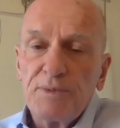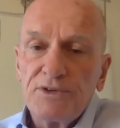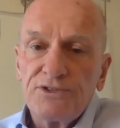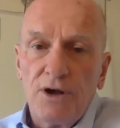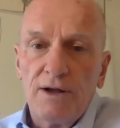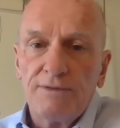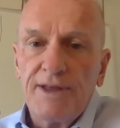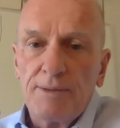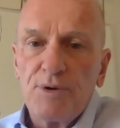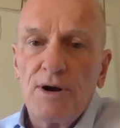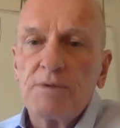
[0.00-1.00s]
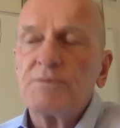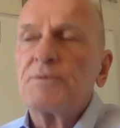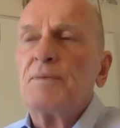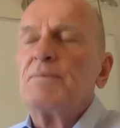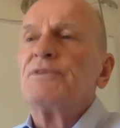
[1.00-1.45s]
solved. That problem's
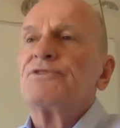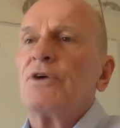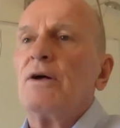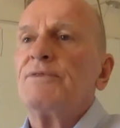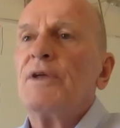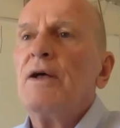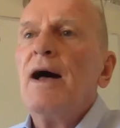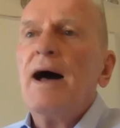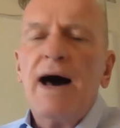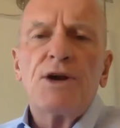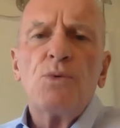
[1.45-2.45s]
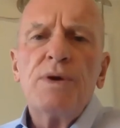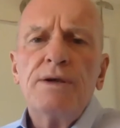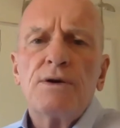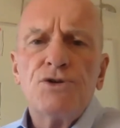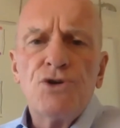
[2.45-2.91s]
been solved. How do
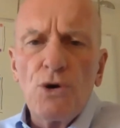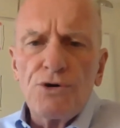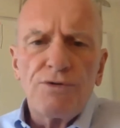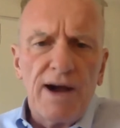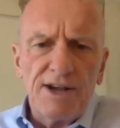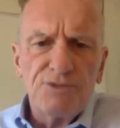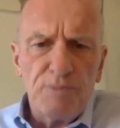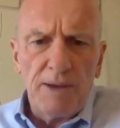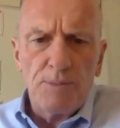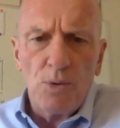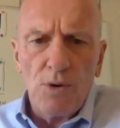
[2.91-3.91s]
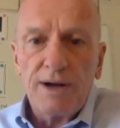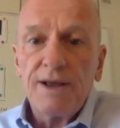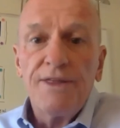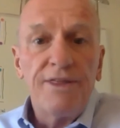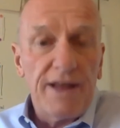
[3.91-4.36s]
we notarize paperwork?
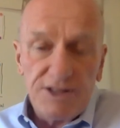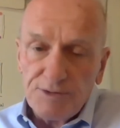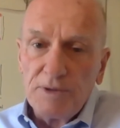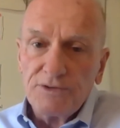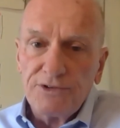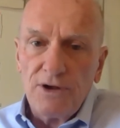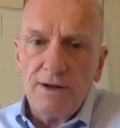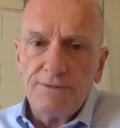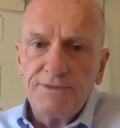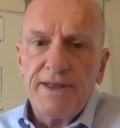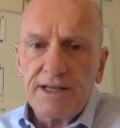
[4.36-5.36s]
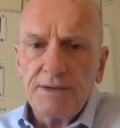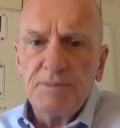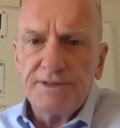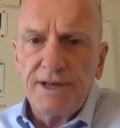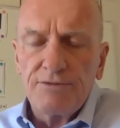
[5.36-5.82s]
That's been solved. That can
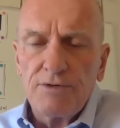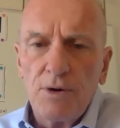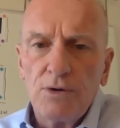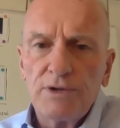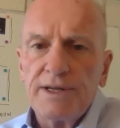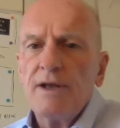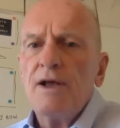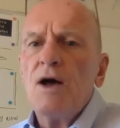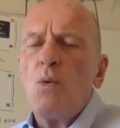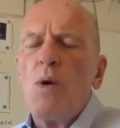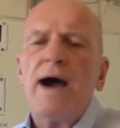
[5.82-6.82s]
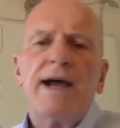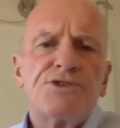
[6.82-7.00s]
be done remotely. Wire